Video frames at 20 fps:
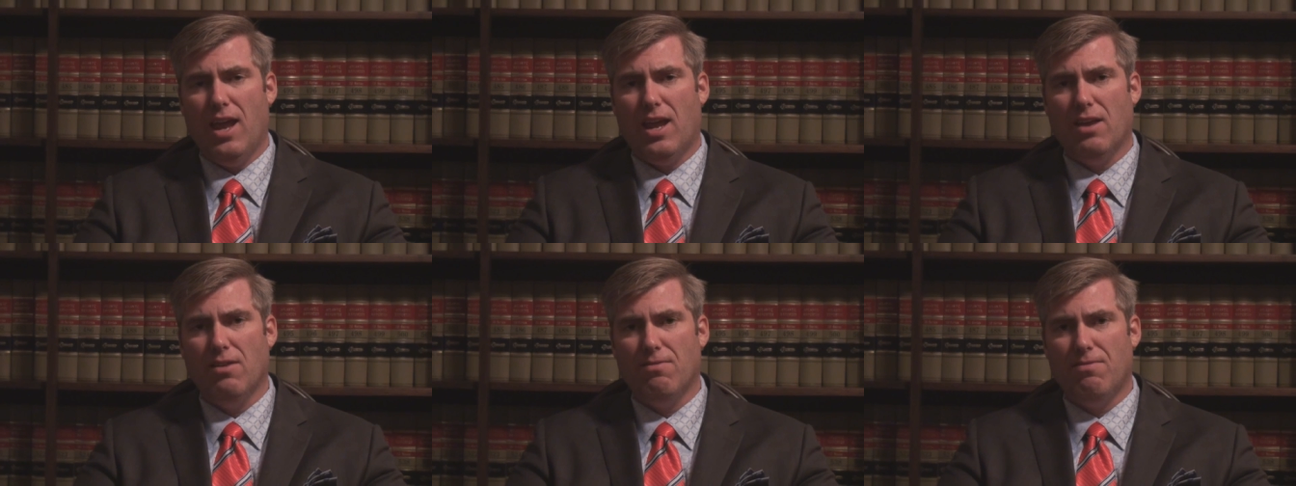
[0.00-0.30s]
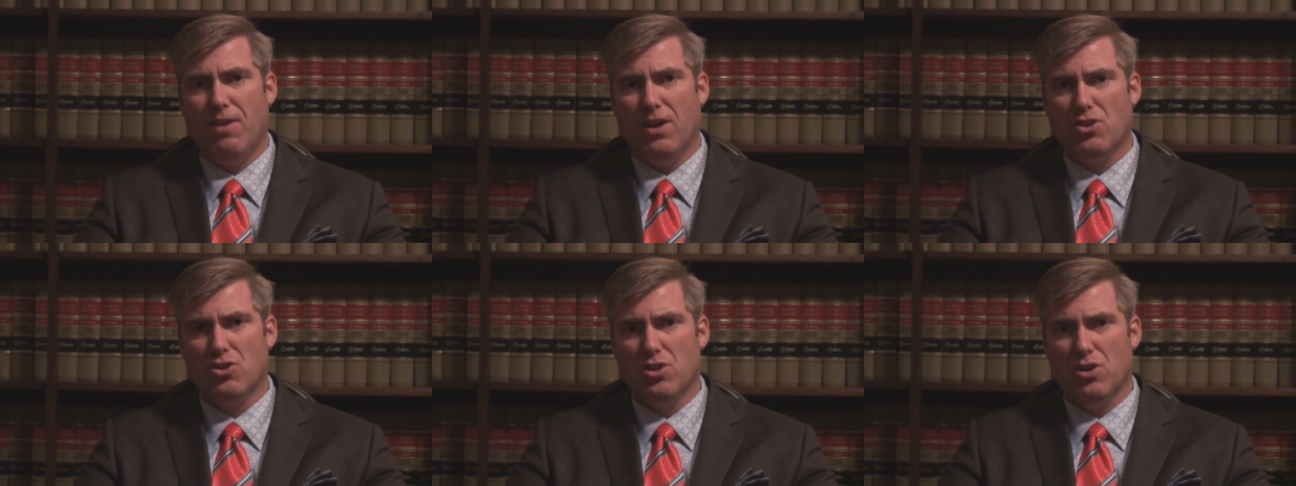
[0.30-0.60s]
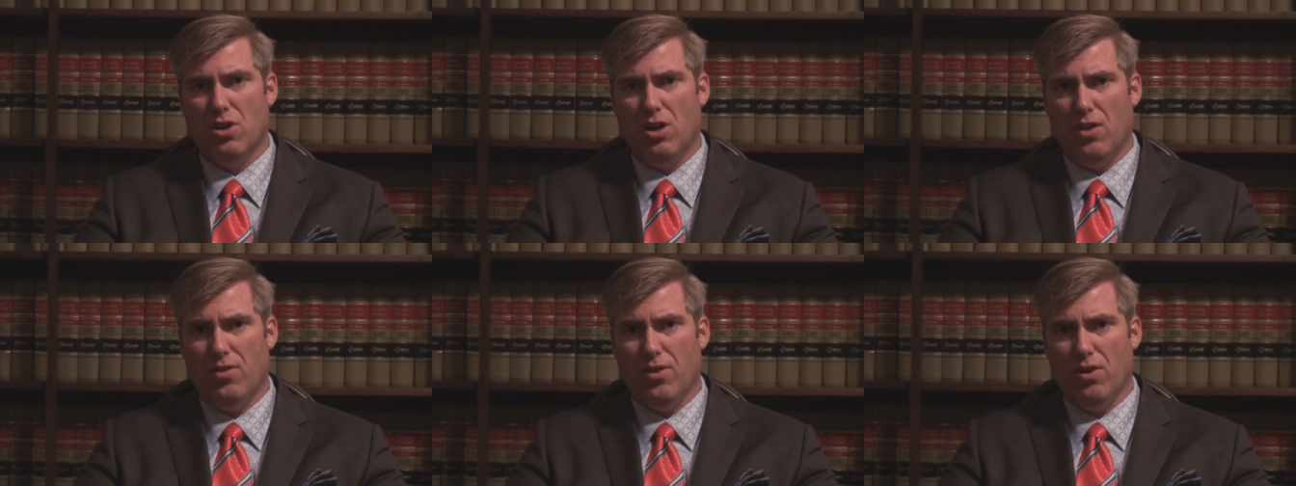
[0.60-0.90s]
a
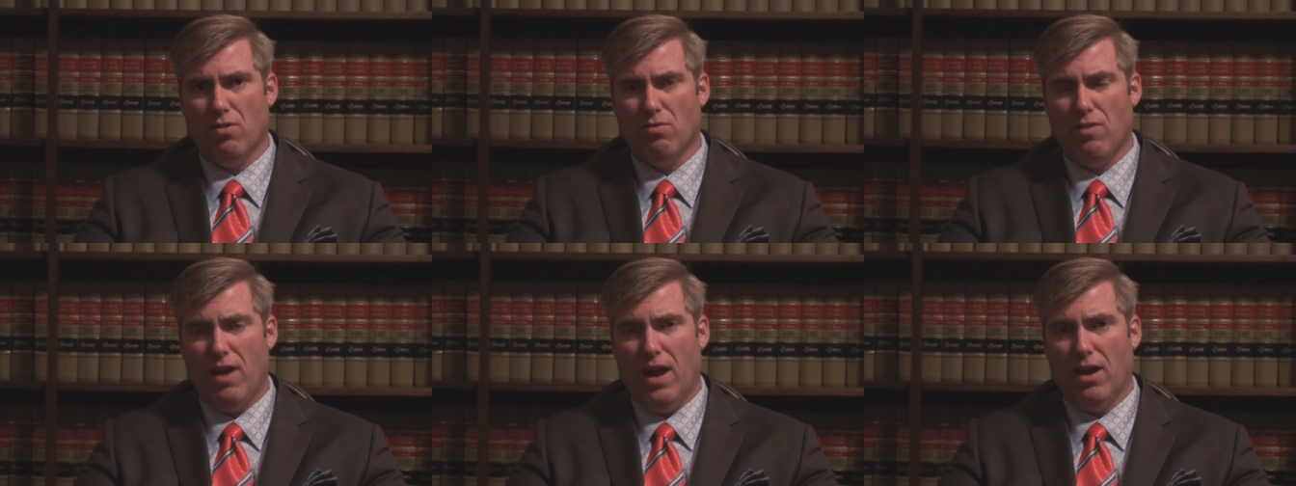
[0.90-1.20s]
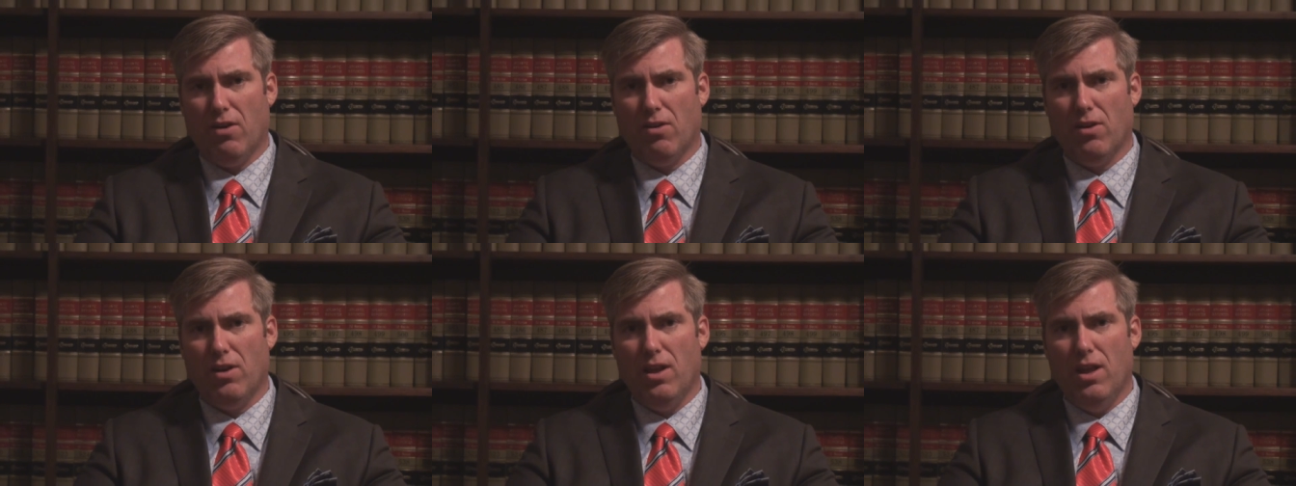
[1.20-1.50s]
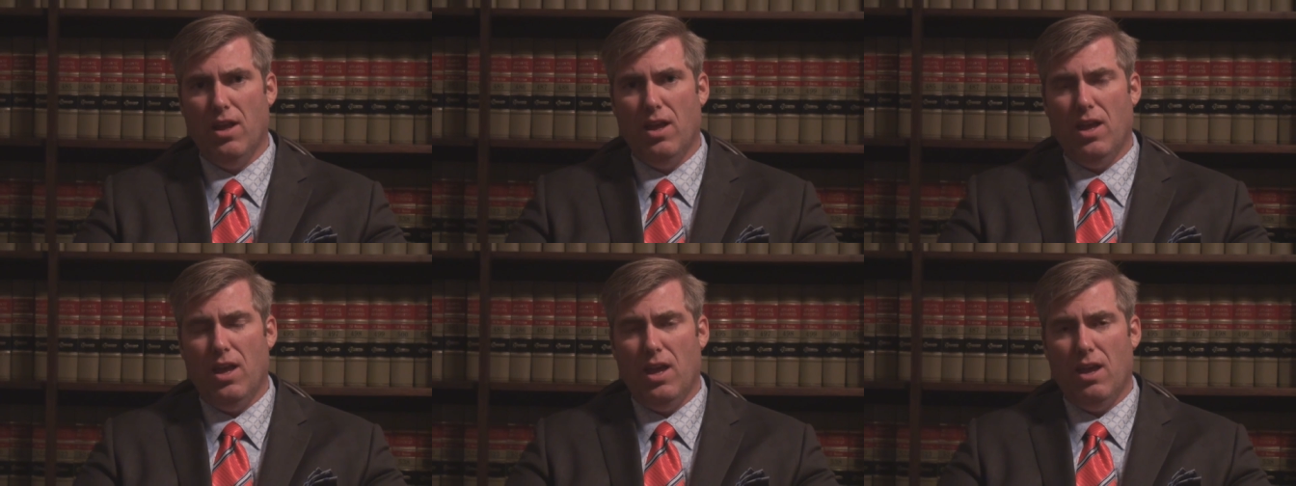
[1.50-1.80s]
conviction on their
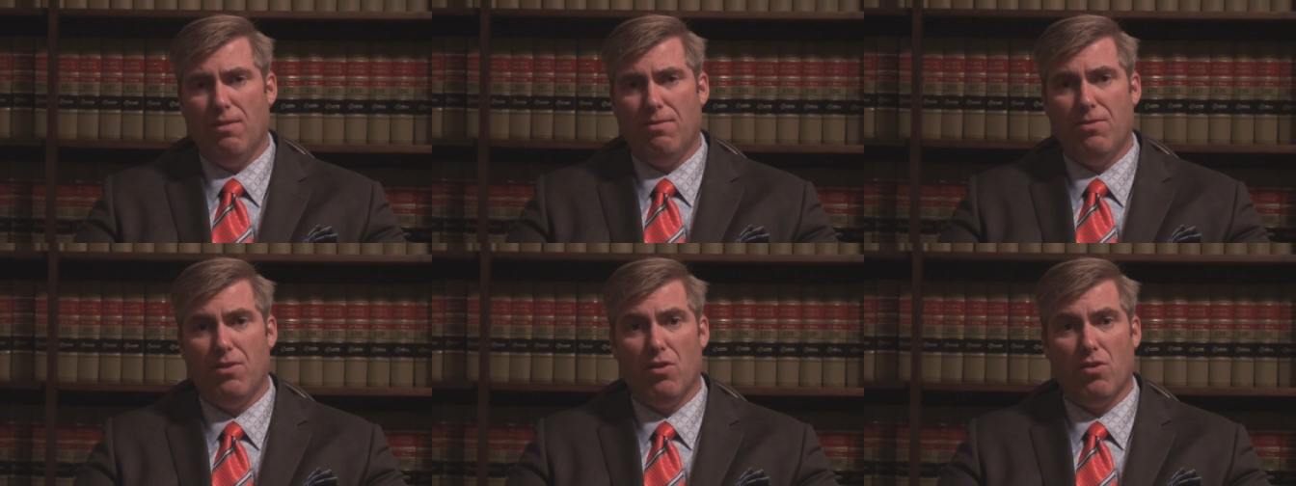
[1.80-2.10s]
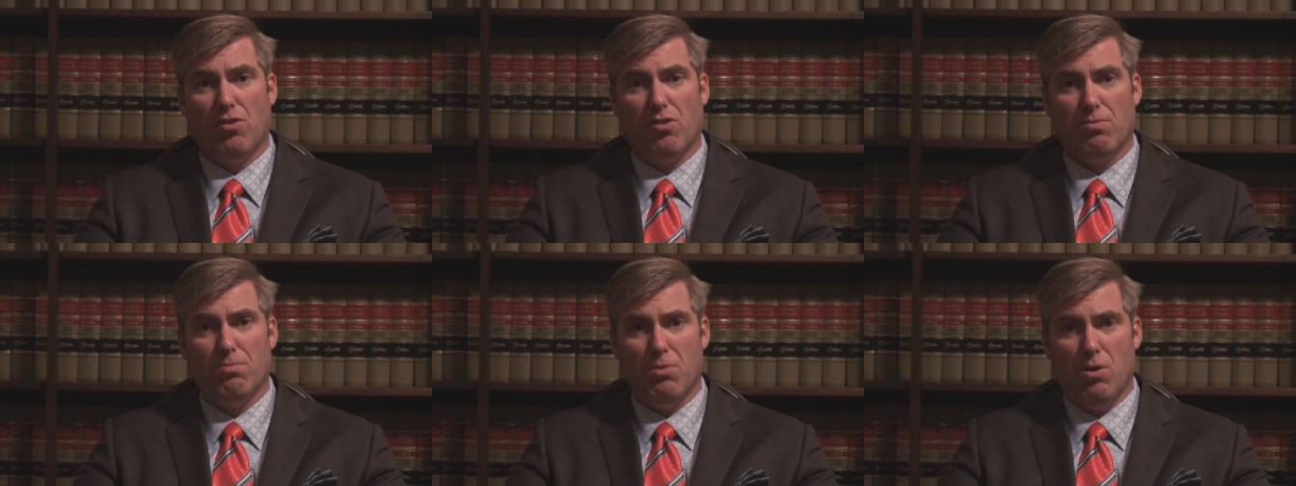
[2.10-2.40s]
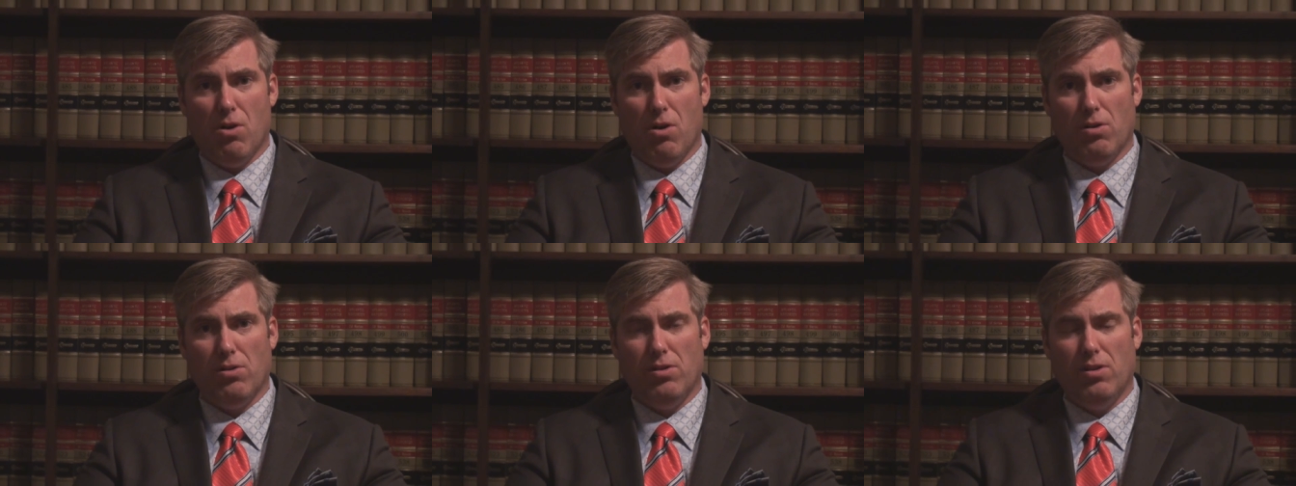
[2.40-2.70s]
record if they're
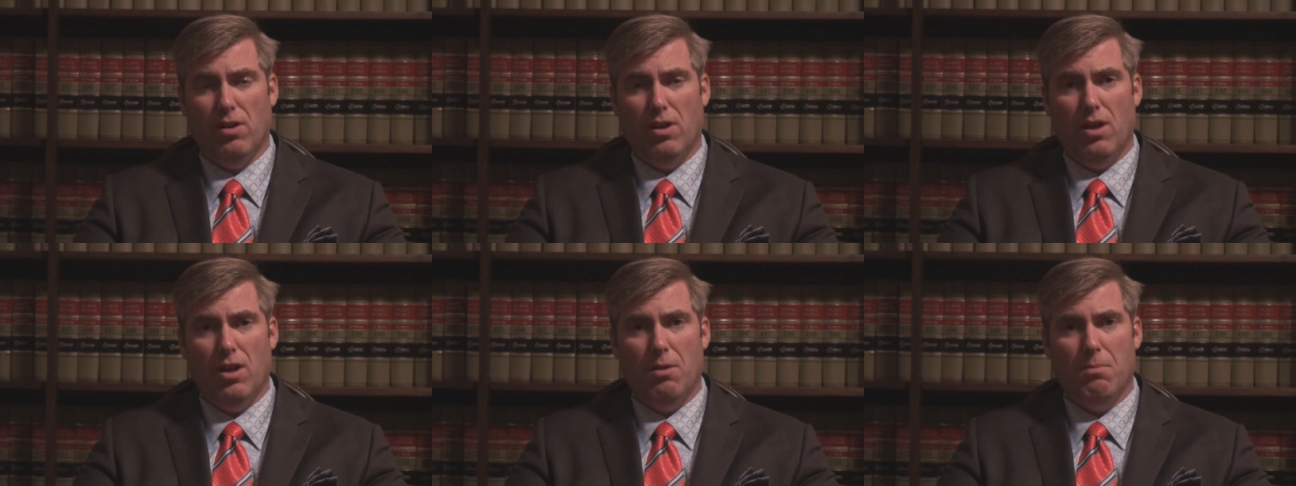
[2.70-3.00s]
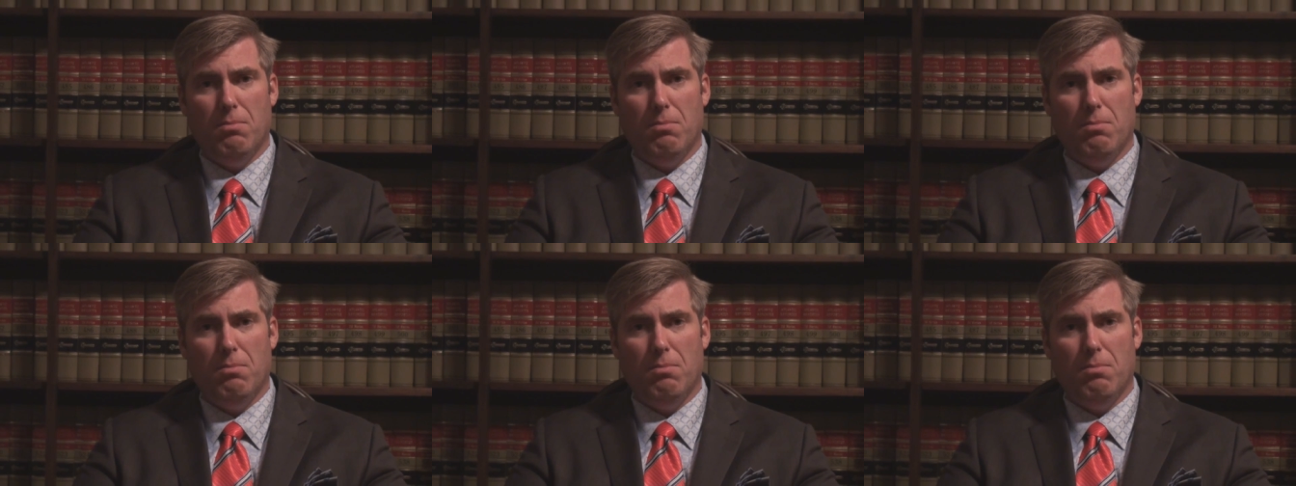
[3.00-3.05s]
smart.